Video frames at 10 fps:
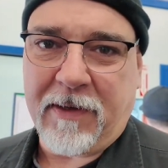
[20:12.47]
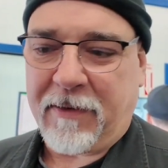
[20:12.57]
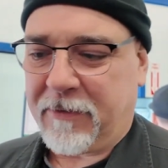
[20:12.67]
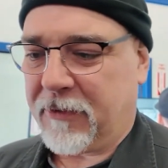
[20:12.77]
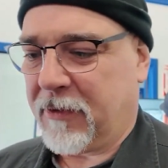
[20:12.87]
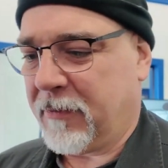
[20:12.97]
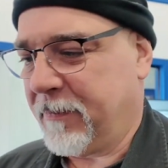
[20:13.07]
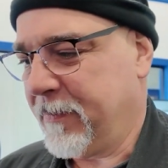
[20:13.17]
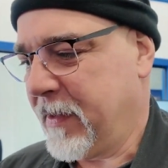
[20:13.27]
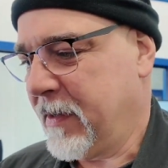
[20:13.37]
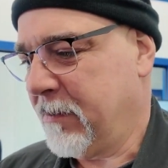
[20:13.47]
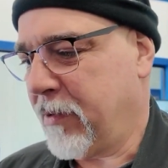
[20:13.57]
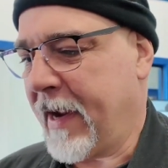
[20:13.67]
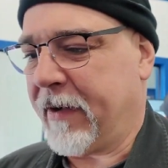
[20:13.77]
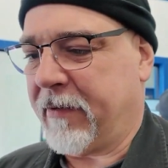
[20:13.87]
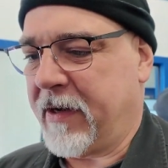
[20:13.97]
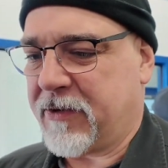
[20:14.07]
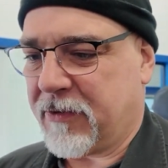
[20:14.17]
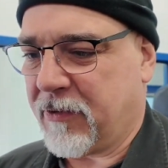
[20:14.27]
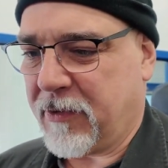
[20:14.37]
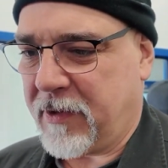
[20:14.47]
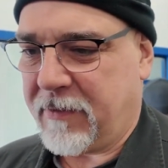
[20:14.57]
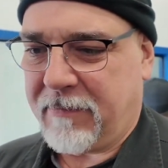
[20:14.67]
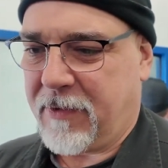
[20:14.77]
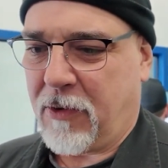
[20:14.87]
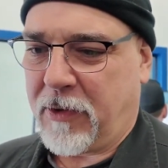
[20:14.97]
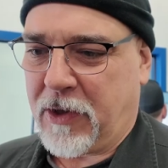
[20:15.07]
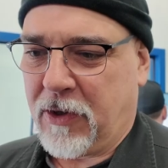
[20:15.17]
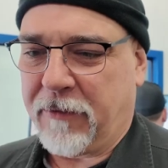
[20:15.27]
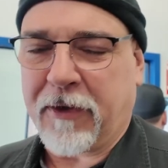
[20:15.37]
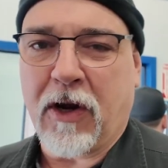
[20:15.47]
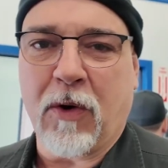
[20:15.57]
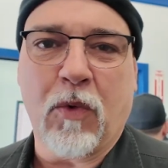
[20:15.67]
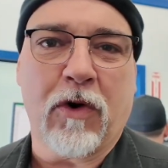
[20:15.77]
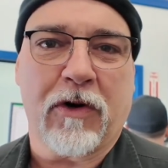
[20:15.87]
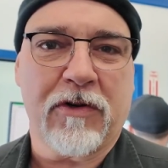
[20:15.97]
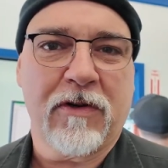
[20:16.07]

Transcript: You know, so bragging rights are only good if the car works.